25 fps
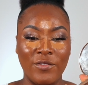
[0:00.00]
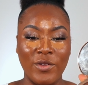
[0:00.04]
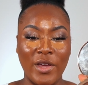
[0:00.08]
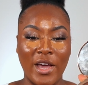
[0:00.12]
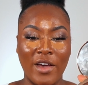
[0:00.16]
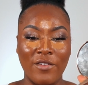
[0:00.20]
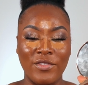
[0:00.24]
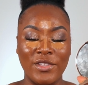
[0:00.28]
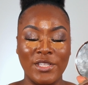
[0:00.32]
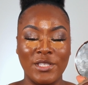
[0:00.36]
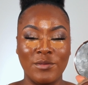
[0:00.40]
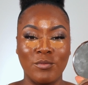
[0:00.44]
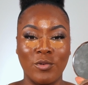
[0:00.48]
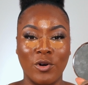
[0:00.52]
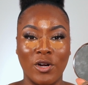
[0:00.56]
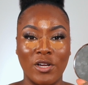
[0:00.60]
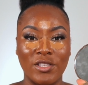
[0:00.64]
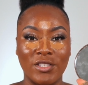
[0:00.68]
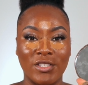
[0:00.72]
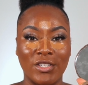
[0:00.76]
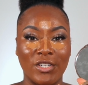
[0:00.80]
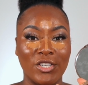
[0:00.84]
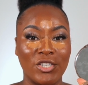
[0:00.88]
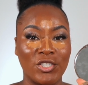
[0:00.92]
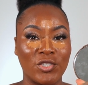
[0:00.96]
you have this
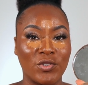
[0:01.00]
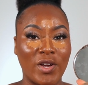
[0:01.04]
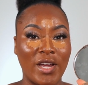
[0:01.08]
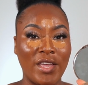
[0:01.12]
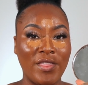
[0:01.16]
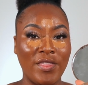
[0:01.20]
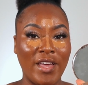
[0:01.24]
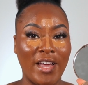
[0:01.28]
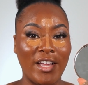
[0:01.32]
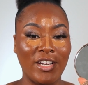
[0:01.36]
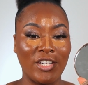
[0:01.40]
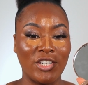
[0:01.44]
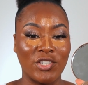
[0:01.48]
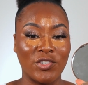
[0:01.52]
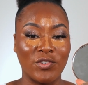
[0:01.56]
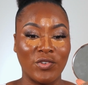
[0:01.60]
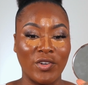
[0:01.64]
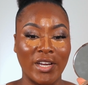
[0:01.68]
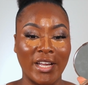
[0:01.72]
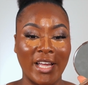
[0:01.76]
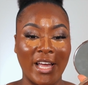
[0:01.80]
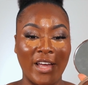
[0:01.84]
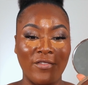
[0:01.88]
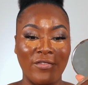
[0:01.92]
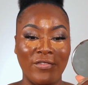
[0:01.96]
bronzer, try that
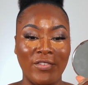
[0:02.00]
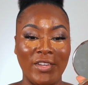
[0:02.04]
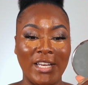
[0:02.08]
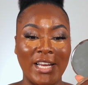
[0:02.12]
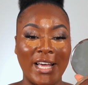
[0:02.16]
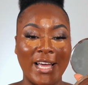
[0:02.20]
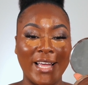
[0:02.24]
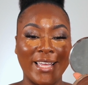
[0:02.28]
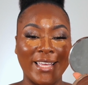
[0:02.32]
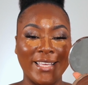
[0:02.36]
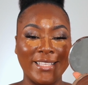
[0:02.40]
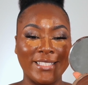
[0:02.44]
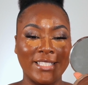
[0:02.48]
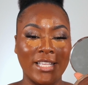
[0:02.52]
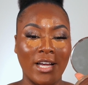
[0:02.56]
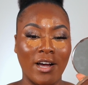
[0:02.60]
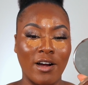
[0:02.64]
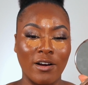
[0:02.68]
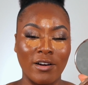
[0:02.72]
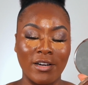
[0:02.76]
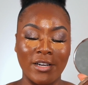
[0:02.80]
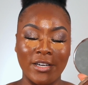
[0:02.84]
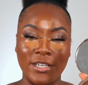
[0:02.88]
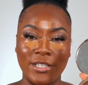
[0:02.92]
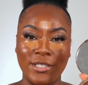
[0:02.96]
trick. I feel like it's
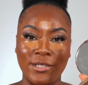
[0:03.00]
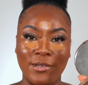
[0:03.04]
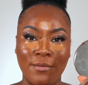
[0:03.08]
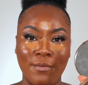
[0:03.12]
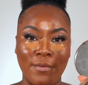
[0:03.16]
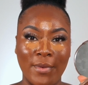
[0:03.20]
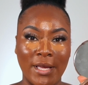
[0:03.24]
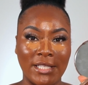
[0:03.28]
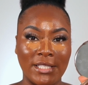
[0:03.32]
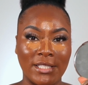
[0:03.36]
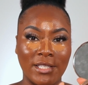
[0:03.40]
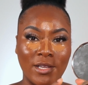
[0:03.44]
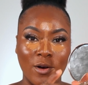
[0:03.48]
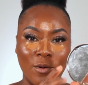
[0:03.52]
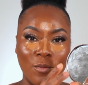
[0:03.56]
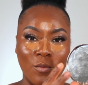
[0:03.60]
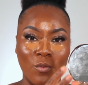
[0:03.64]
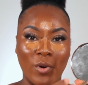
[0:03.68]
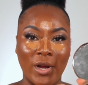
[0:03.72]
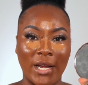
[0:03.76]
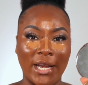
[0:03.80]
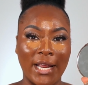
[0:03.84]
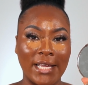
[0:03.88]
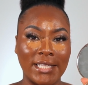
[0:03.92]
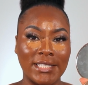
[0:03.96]
harder to mess up
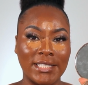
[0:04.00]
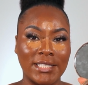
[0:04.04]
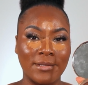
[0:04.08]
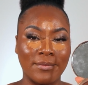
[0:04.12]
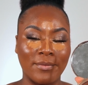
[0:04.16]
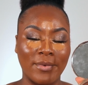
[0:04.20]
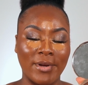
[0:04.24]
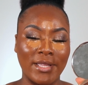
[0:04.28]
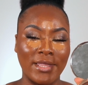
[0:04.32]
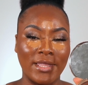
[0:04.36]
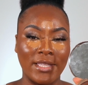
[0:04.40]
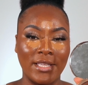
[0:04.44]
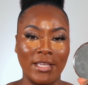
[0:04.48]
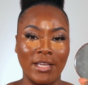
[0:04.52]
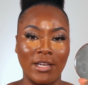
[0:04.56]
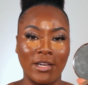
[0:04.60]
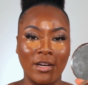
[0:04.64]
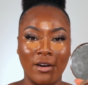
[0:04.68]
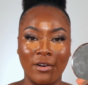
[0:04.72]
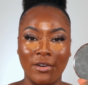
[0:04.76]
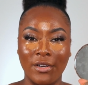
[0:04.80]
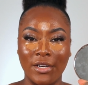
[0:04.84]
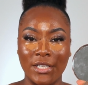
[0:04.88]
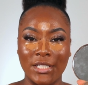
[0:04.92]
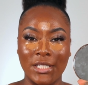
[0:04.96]
when I spray the
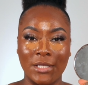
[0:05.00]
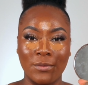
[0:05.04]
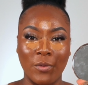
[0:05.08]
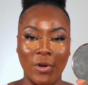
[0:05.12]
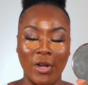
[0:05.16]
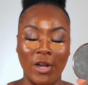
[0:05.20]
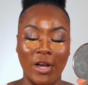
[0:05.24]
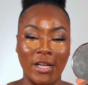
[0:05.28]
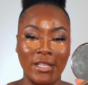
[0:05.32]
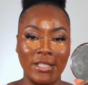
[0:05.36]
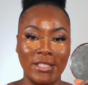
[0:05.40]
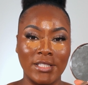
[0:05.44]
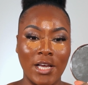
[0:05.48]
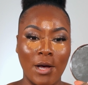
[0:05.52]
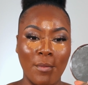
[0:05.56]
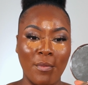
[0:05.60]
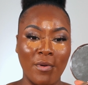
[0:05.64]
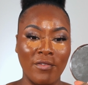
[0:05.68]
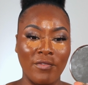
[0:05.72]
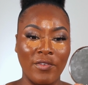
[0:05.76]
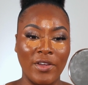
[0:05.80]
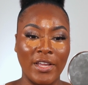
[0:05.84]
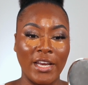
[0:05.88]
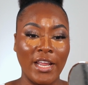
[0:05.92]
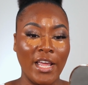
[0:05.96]
Garnier spray on top
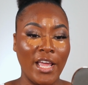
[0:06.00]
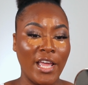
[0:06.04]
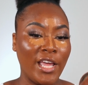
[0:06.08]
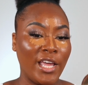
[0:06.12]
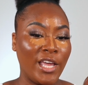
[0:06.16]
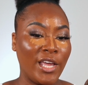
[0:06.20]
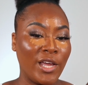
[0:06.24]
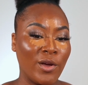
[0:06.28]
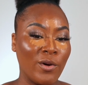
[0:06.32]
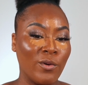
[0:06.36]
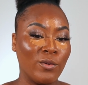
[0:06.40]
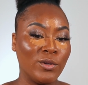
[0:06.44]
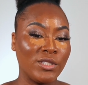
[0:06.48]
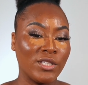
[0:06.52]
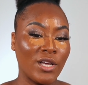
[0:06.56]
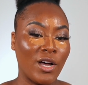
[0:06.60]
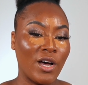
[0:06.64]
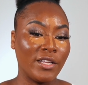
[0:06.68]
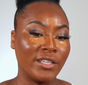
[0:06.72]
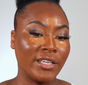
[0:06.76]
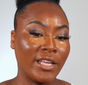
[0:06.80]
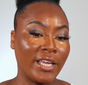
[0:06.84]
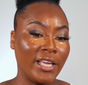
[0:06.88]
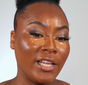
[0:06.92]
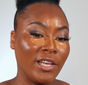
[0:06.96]
of it. It goes
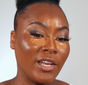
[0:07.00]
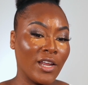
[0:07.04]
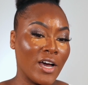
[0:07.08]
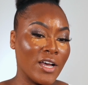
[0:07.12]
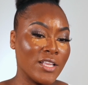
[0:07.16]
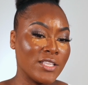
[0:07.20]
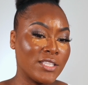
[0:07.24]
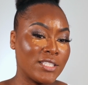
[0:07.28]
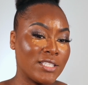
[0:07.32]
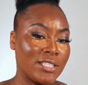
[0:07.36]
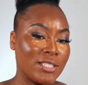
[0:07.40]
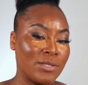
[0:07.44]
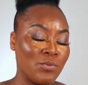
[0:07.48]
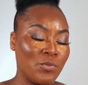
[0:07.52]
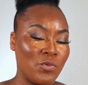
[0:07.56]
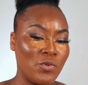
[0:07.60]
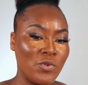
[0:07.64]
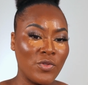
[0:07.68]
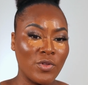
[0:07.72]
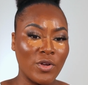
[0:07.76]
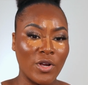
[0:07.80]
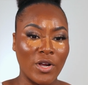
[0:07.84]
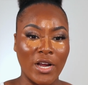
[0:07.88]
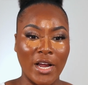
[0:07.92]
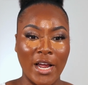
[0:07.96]
on a lot
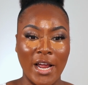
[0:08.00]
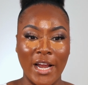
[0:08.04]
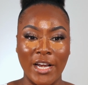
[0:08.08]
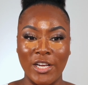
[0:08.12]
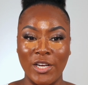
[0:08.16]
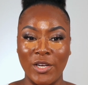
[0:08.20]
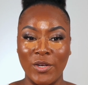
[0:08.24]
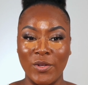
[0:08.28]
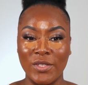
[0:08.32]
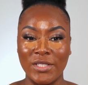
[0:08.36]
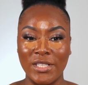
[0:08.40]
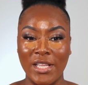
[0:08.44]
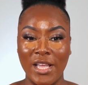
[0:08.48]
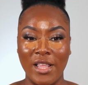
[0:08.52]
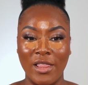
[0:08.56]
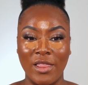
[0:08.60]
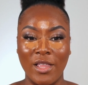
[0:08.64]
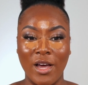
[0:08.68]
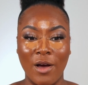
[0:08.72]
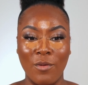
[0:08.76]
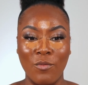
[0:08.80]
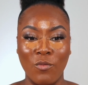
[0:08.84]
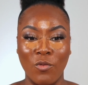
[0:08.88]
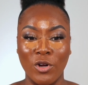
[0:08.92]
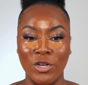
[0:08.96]
smoother and it looks a
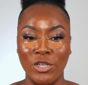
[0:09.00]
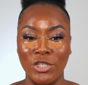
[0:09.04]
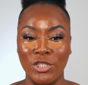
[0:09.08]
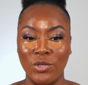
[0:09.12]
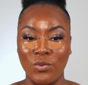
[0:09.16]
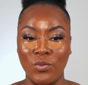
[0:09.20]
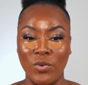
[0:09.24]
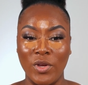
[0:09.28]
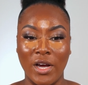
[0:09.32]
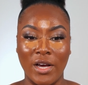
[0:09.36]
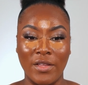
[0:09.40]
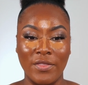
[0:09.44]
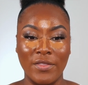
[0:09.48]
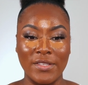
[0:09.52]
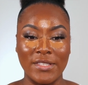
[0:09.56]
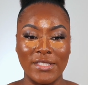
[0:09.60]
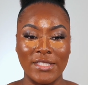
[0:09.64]
lot more dewy on the